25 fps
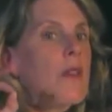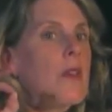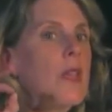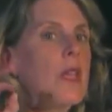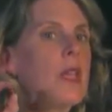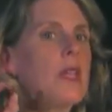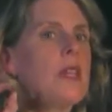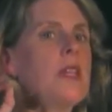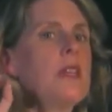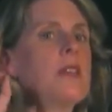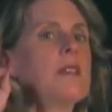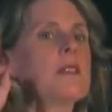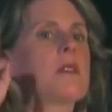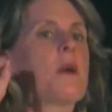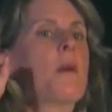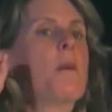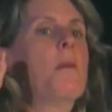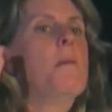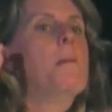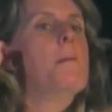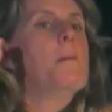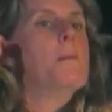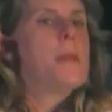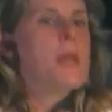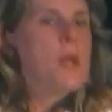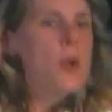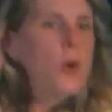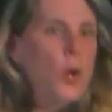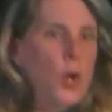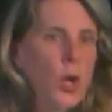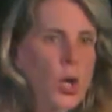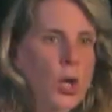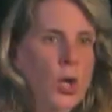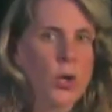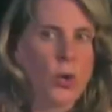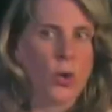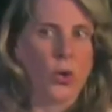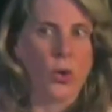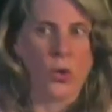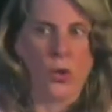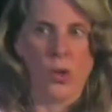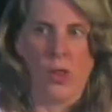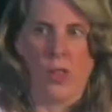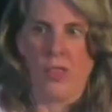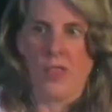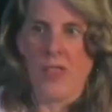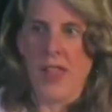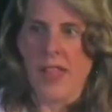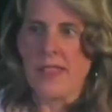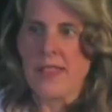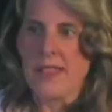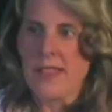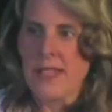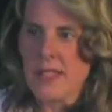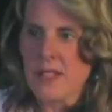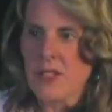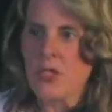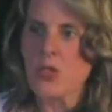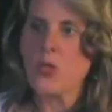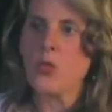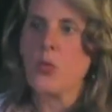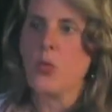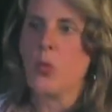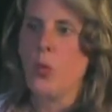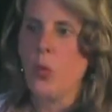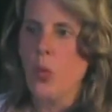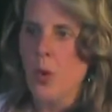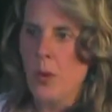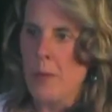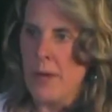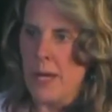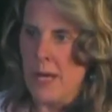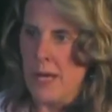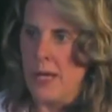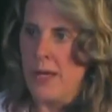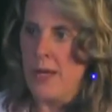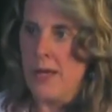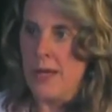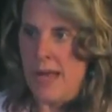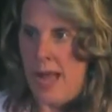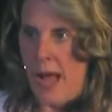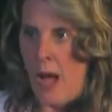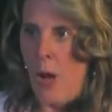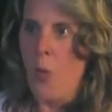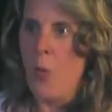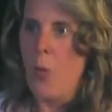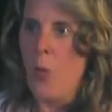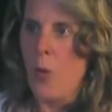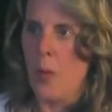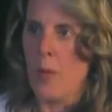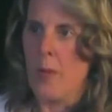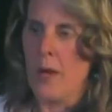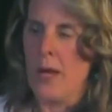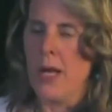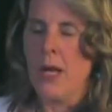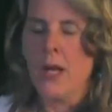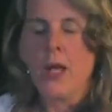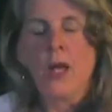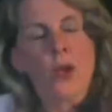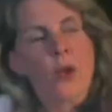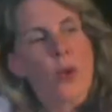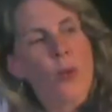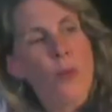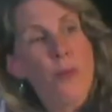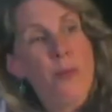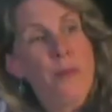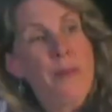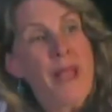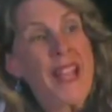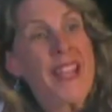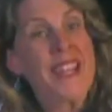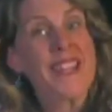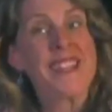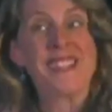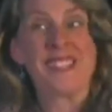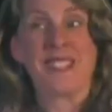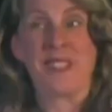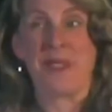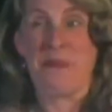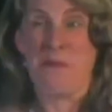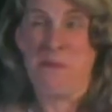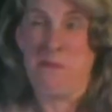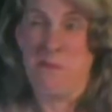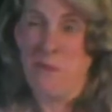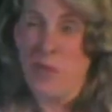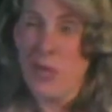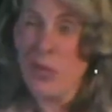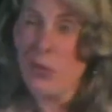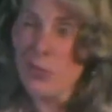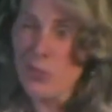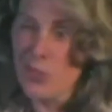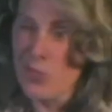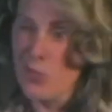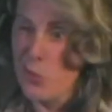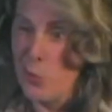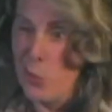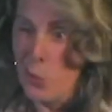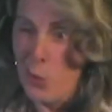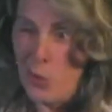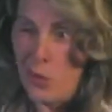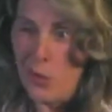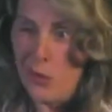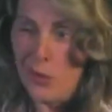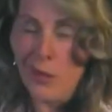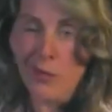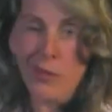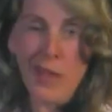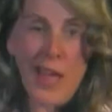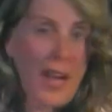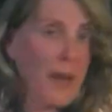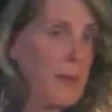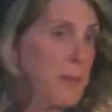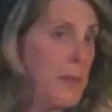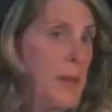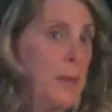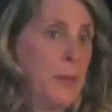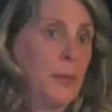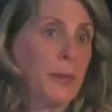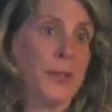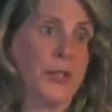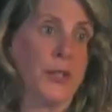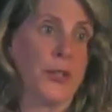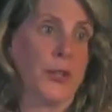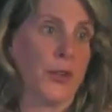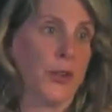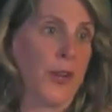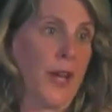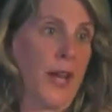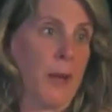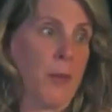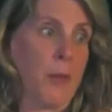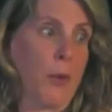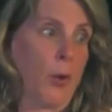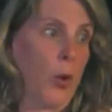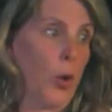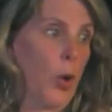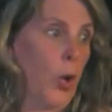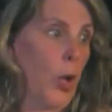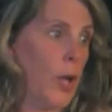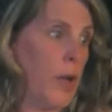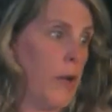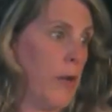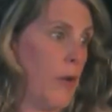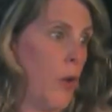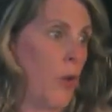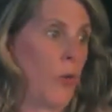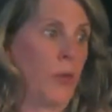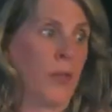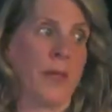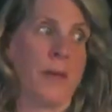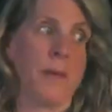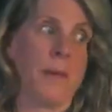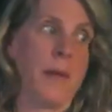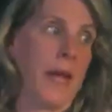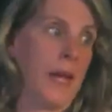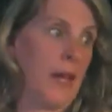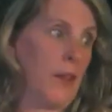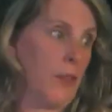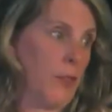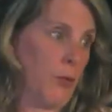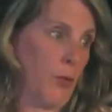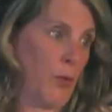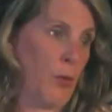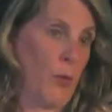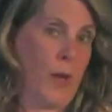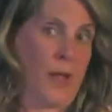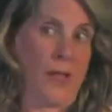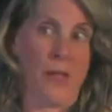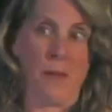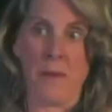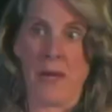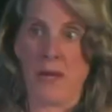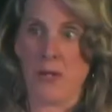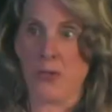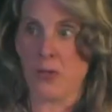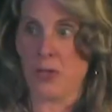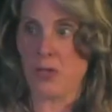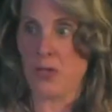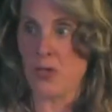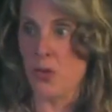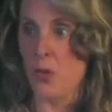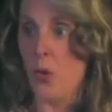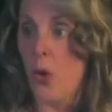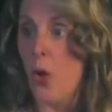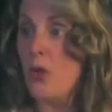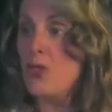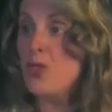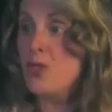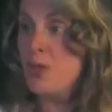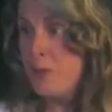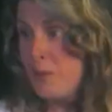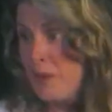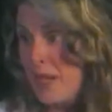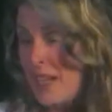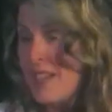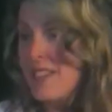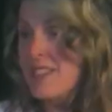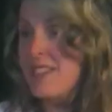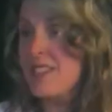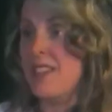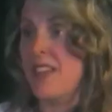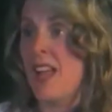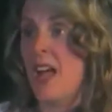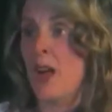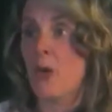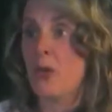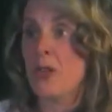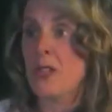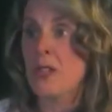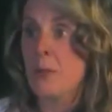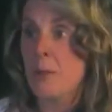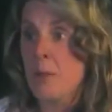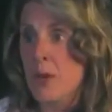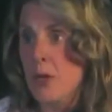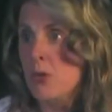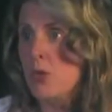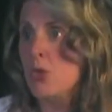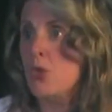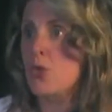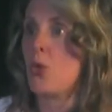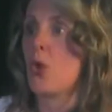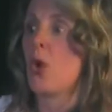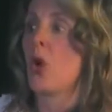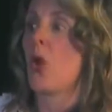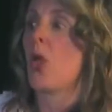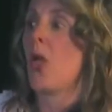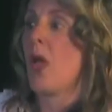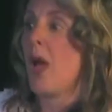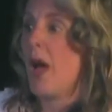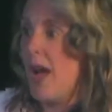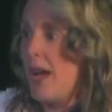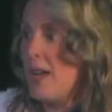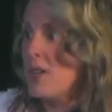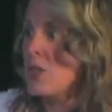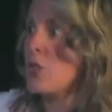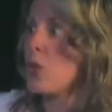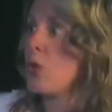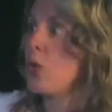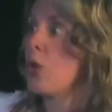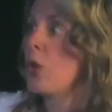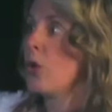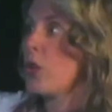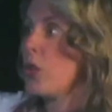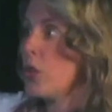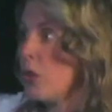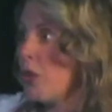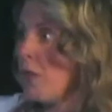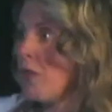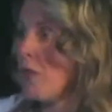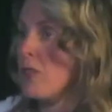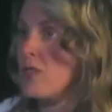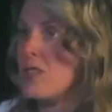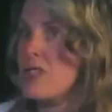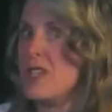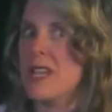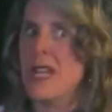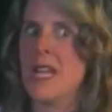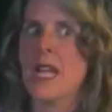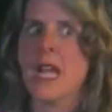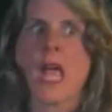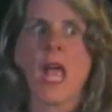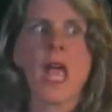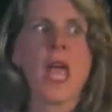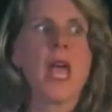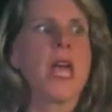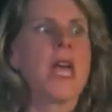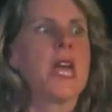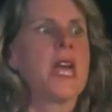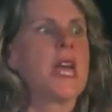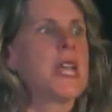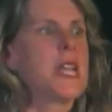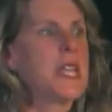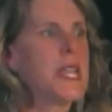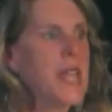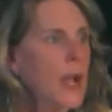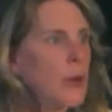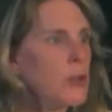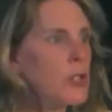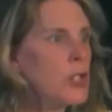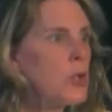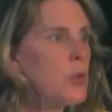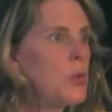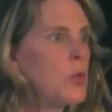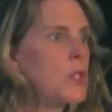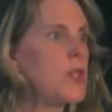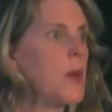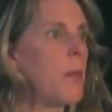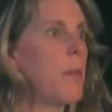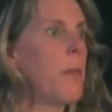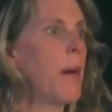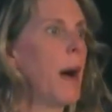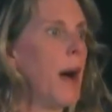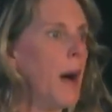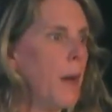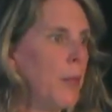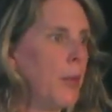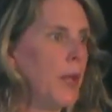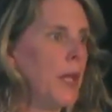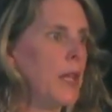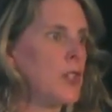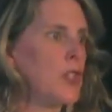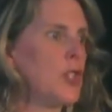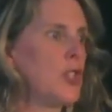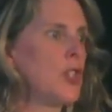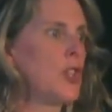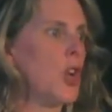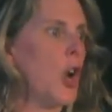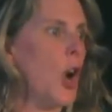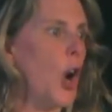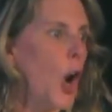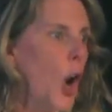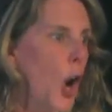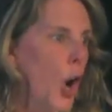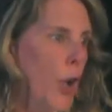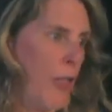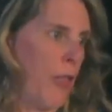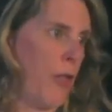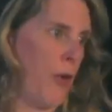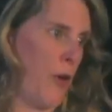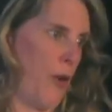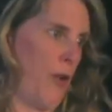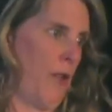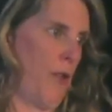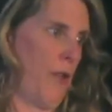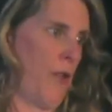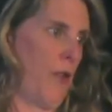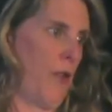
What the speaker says: it is a miracle that this woman, made it to middle school. A lot of people in her neighborhood only made it through elementary school. She made it not only to middle school, high school, university. Now she was a published author.